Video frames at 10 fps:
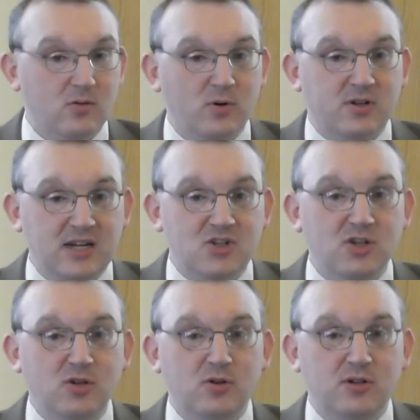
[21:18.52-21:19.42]
We're
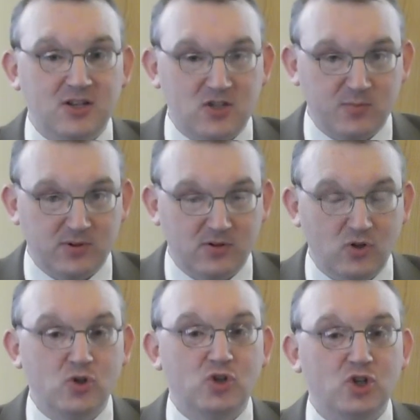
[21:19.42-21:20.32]
teaching you discipline.
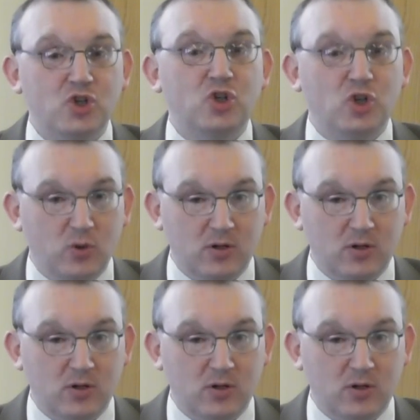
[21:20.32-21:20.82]
You just do